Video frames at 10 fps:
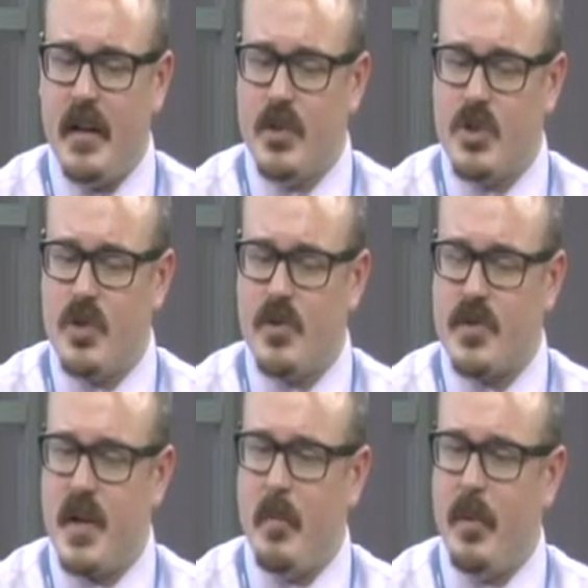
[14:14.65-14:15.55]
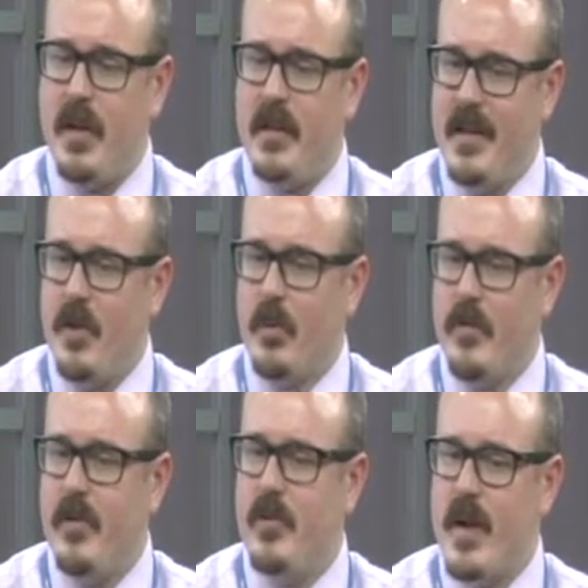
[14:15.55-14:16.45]
insurance company, and they'll
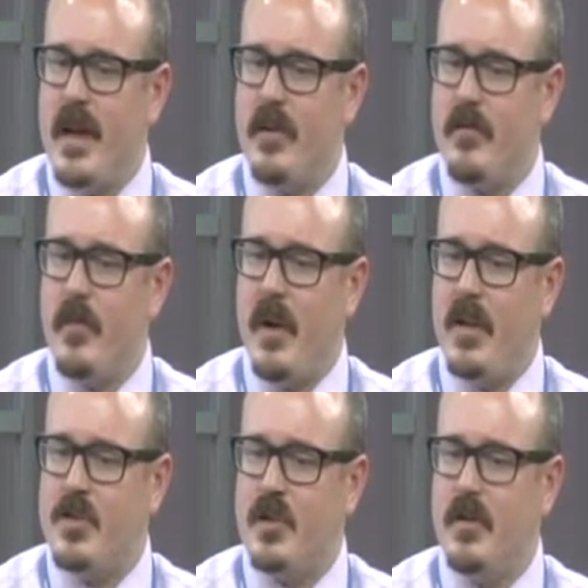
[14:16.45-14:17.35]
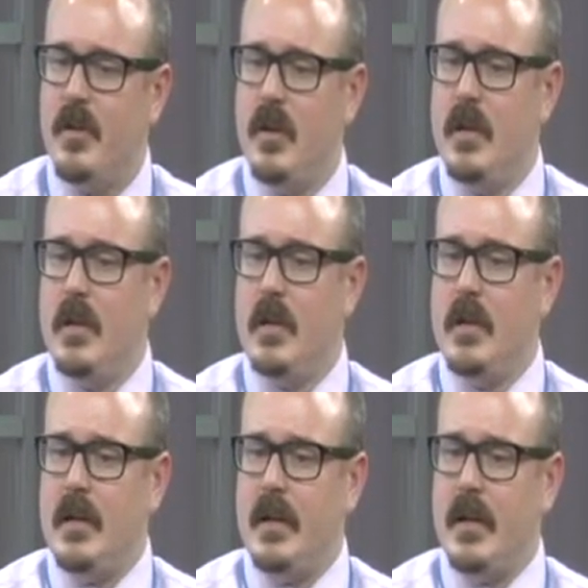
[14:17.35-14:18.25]
review that information
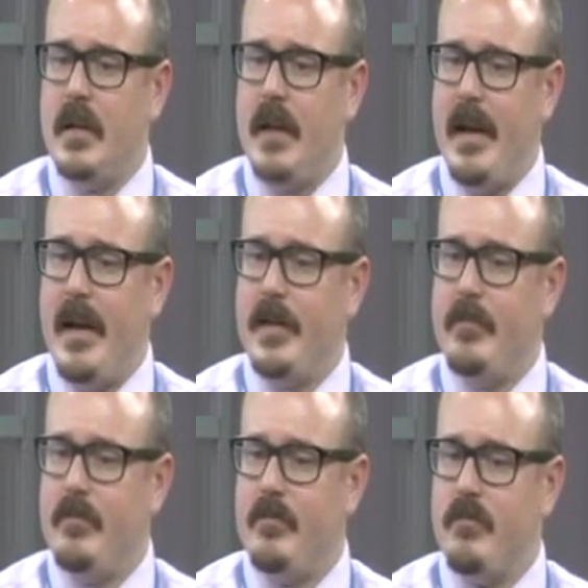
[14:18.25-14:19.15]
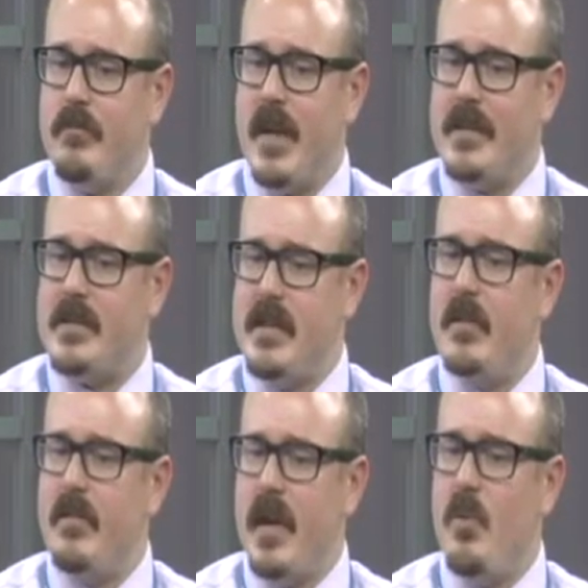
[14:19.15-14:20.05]
and see
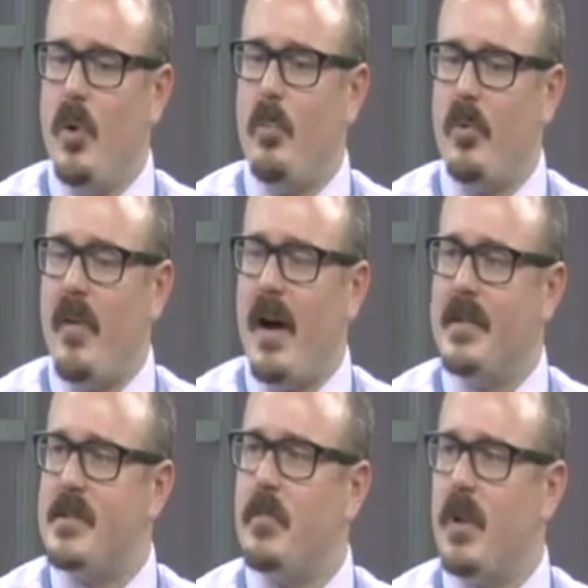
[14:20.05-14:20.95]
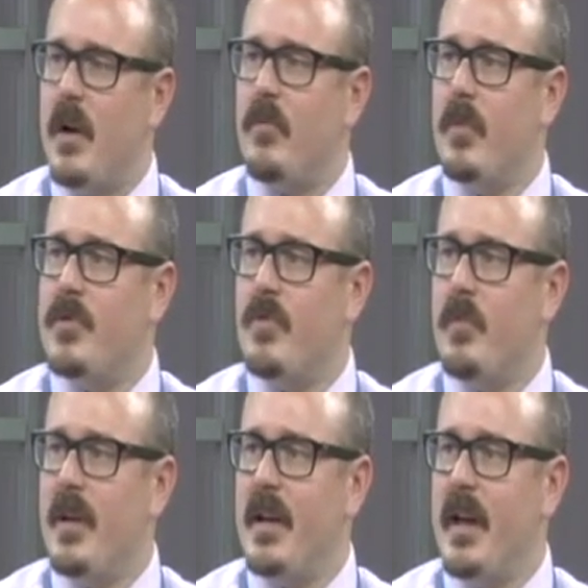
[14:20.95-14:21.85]
if they will provide some coverage for
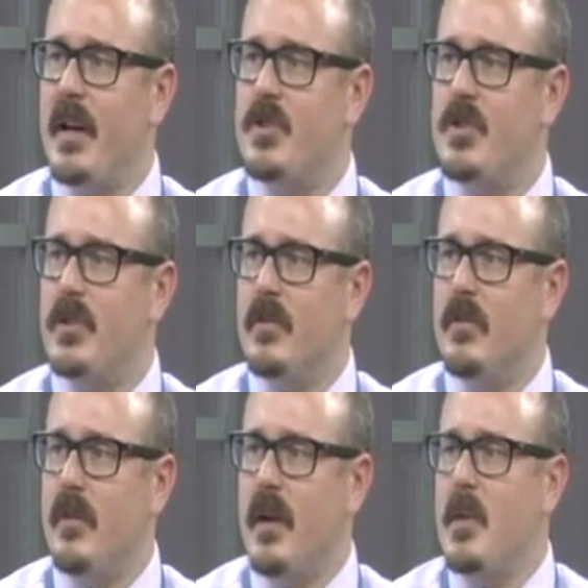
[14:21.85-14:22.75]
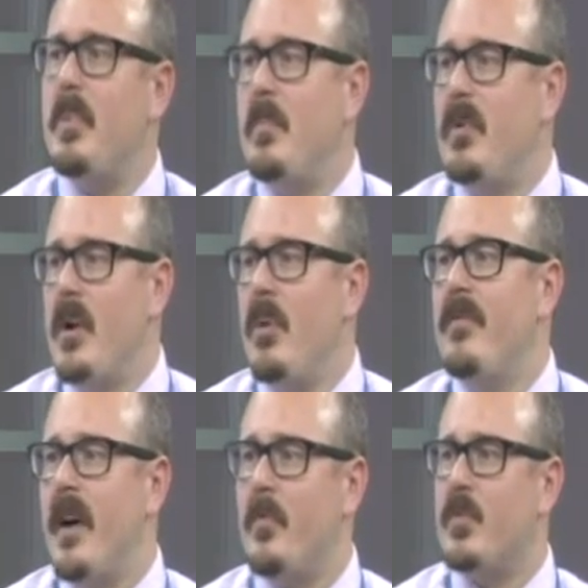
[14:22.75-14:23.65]
medication. And the people that we've
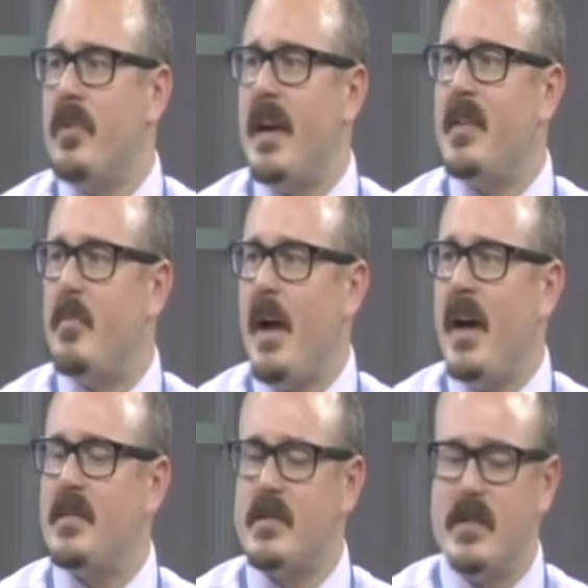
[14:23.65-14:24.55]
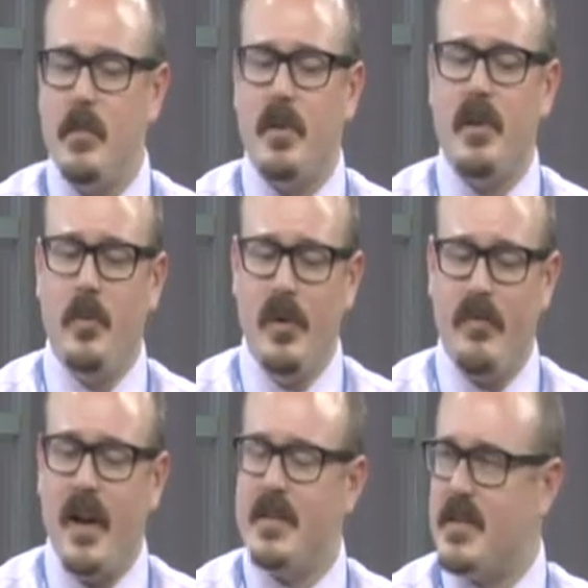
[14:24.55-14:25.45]
helped with that in the past, typically we
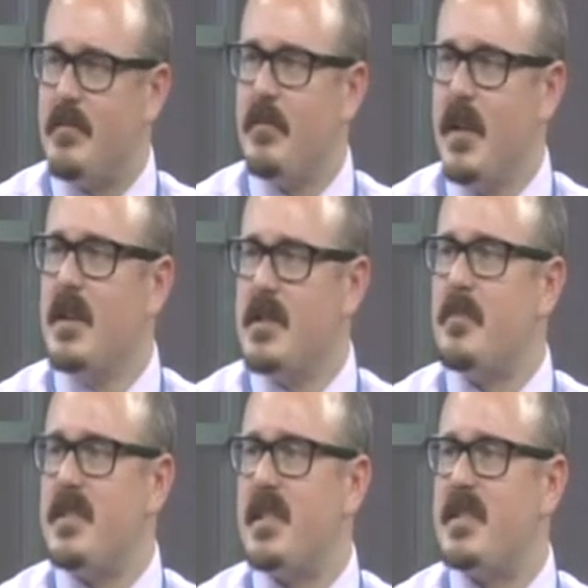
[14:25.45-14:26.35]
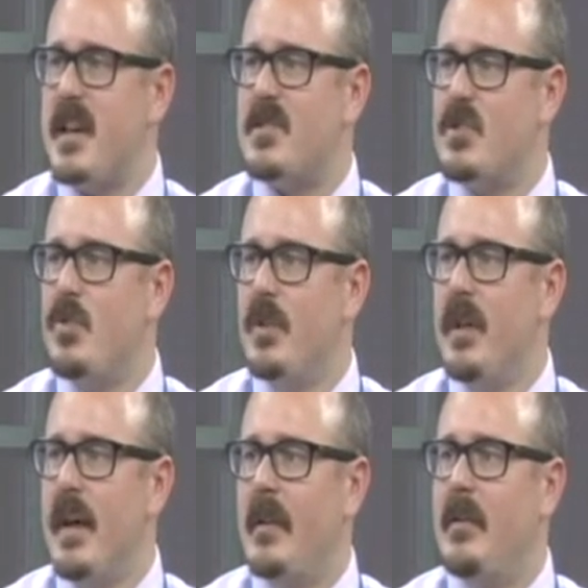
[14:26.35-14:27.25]
find some success doing
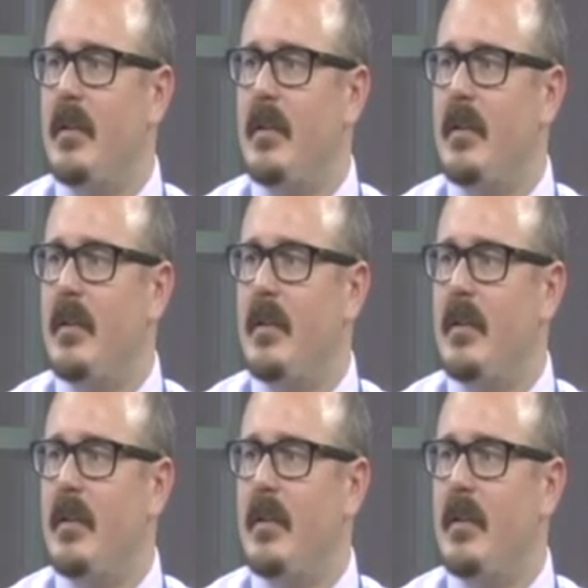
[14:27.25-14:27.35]
that.